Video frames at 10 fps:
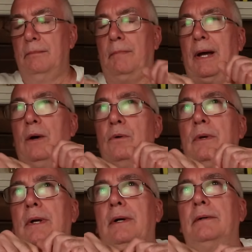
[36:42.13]
My own
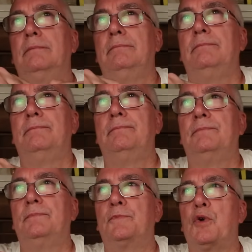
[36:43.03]

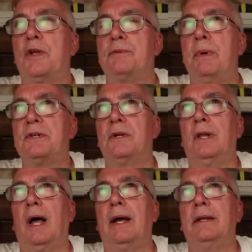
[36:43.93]
transmission
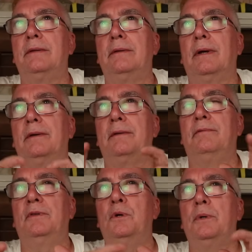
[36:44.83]
line, the
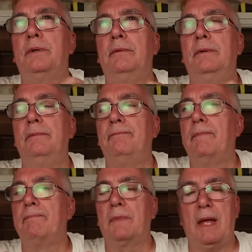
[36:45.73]
fluid,
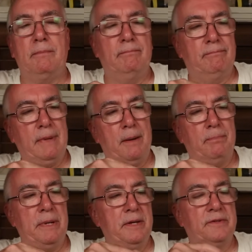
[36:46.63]
that
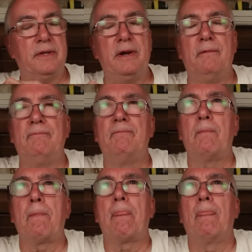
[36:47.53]
piece there.
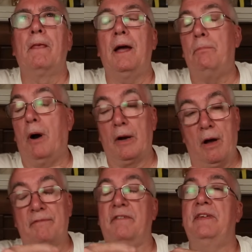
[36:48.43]
I bought
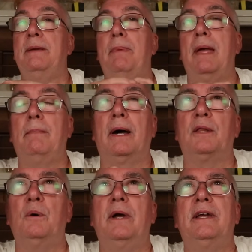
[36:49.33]
off of eBay, by
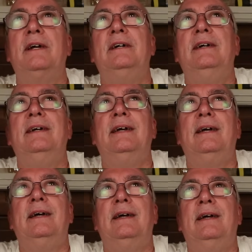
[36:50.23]
the way.
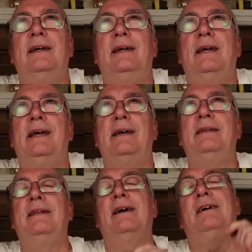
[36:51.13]
And